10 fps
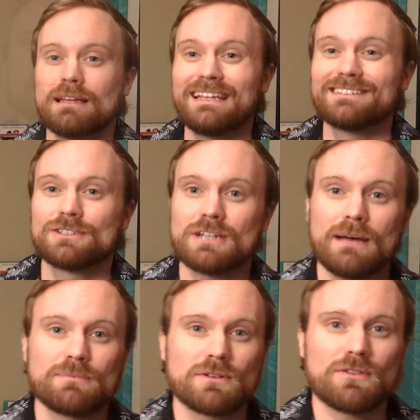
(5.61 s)
In
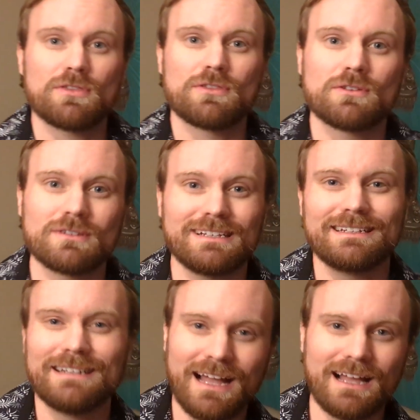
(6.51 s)
chapter
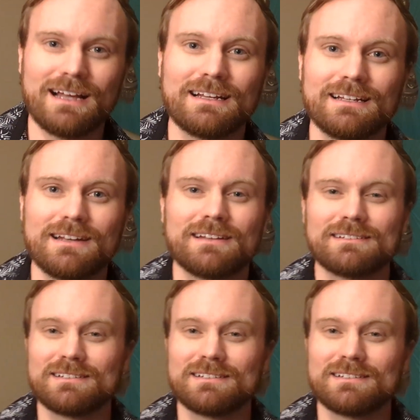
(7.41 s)
39,